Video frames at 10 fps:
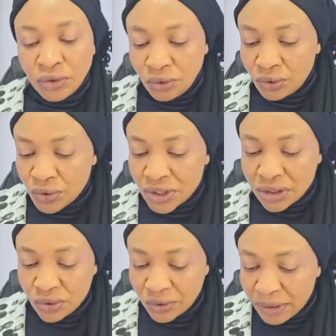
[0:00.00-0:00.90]
You use
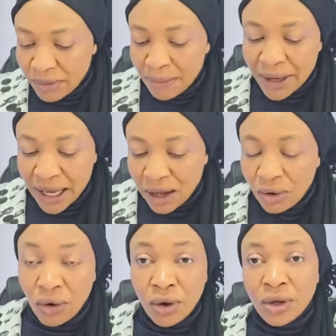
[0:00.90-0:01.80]
it to remember
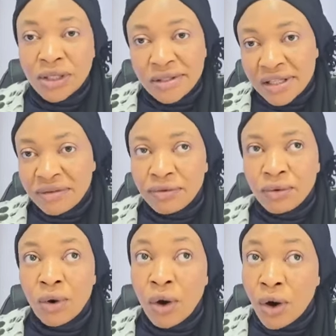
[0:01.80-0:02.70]
how God saved
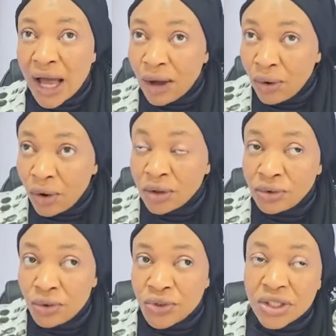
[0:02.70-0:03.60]
you or how God
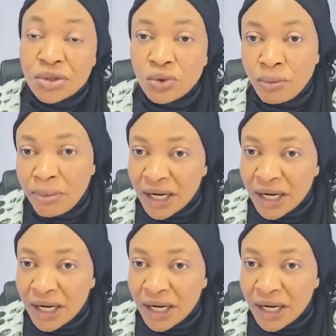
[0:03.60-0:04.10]
used it to